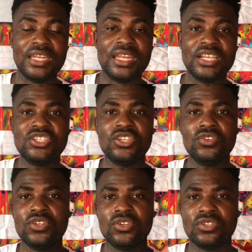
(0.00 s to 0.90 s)
the next thing you
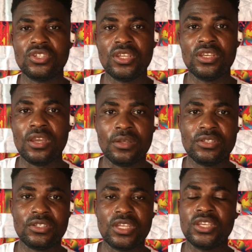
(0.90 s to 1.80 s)
need to
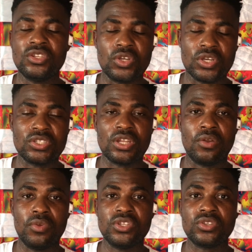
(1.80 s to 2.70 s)
take into
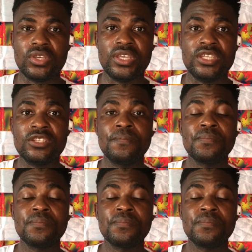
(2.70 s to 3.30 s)
consideration is